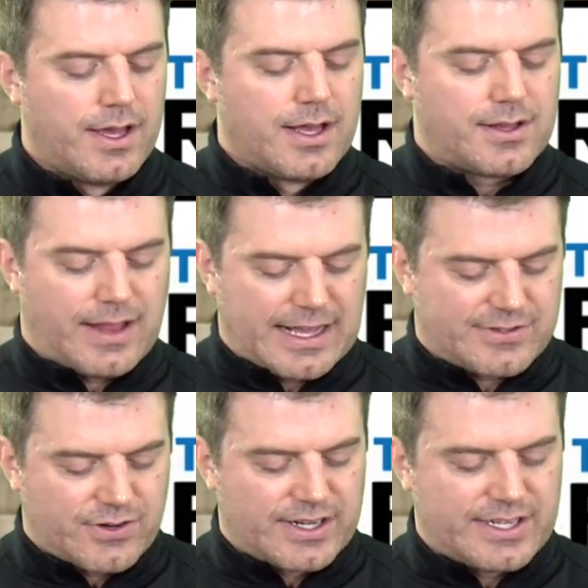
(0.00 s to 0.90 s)
Class
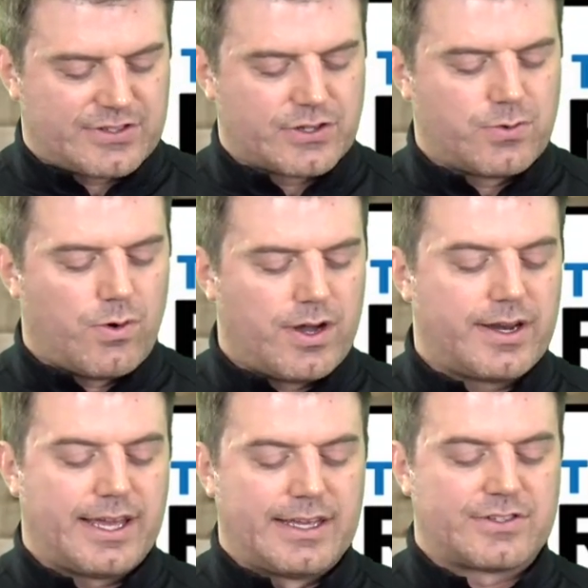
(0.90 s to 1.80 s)
3 District 1
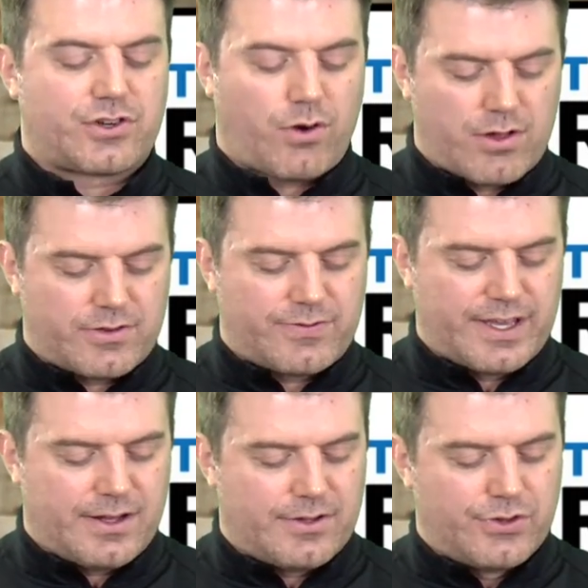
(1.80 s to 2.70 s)
is
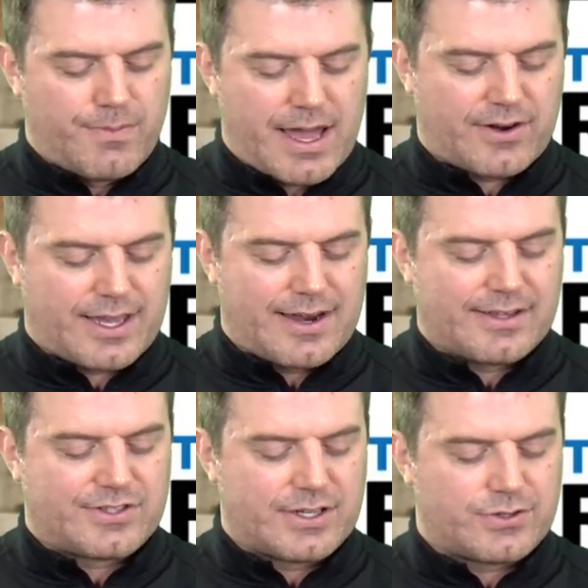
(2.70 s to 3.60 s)
Crothersville, New Madrid County
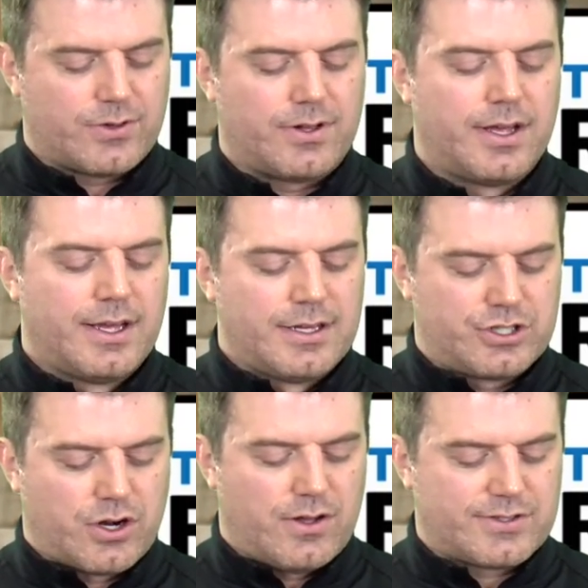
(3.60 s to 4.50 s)
Central,
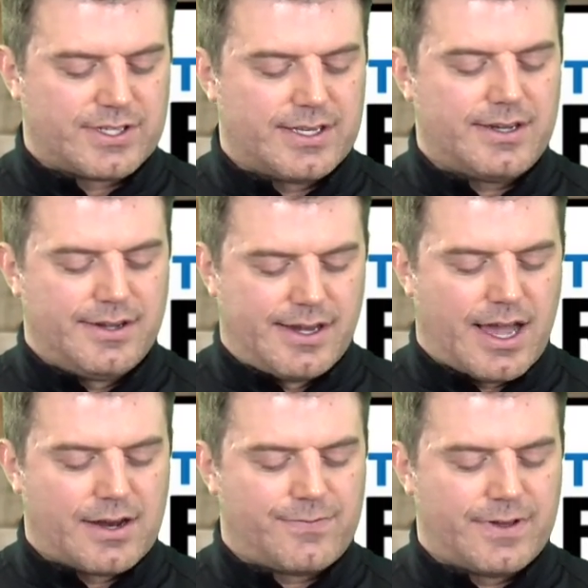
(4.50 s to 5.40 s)
Charleston,
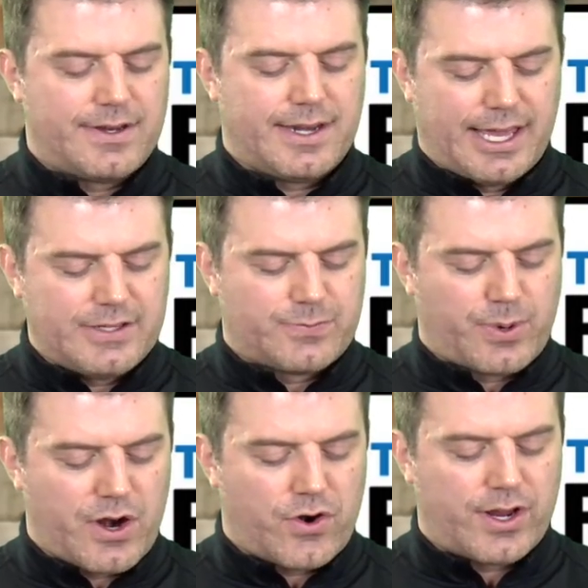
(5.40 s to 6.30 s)
Doniphan, East
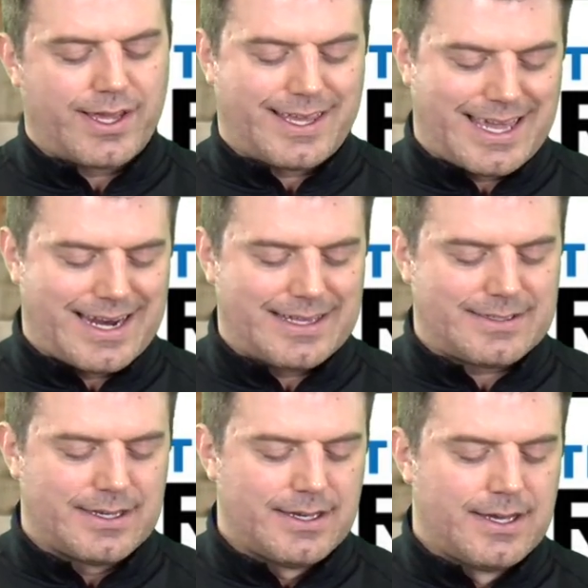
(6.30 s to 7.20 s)
Prairie, Kennett,
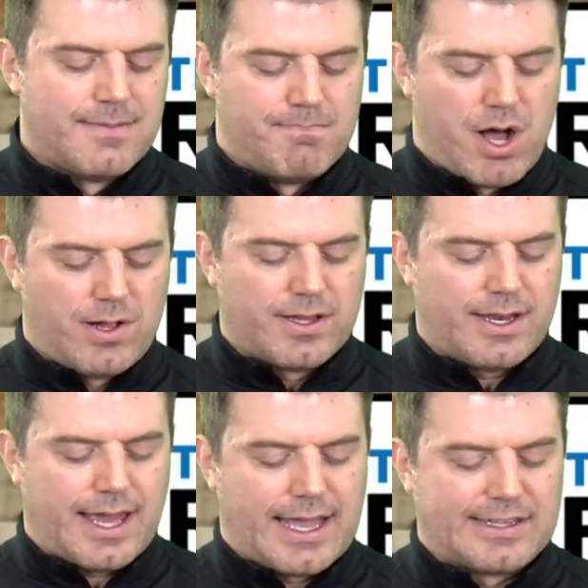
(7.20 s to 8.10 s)
Malden,
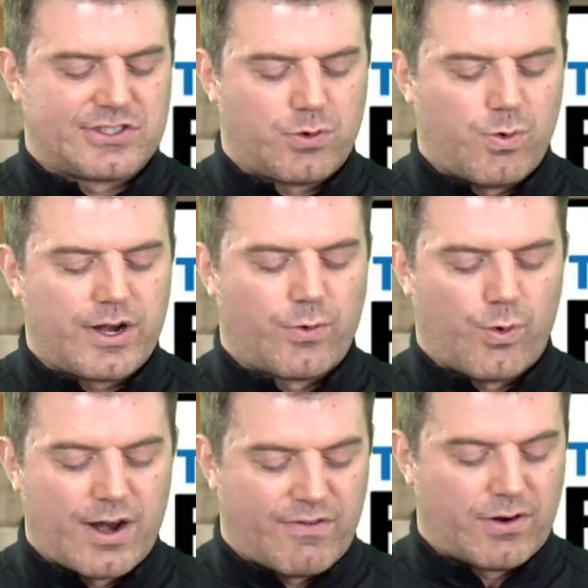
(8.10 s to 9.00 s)
and Twin
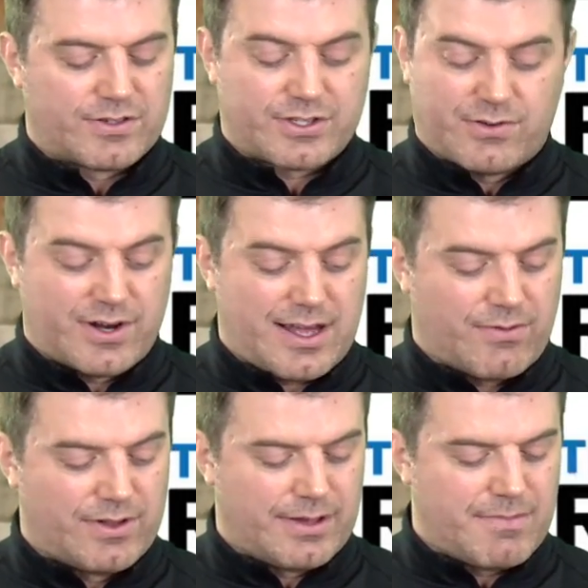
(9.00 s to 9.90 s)
Rivers. So not
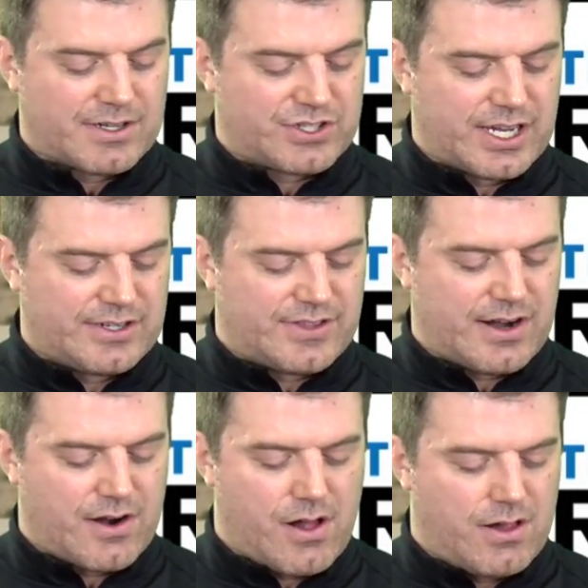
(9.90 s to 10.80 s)
really much change there
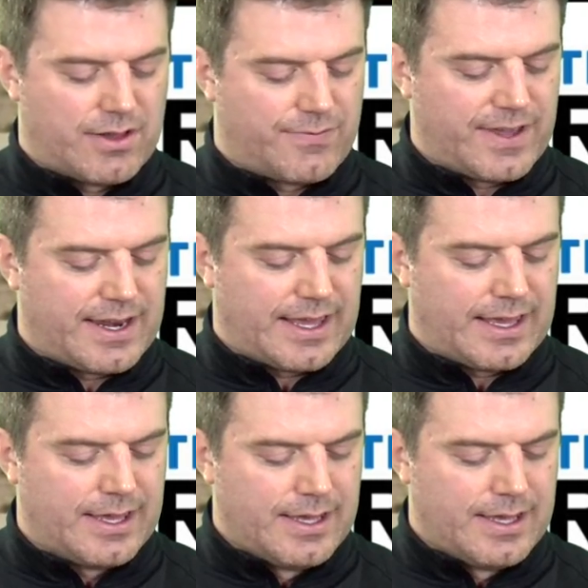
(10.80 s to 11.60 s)
at all, if any.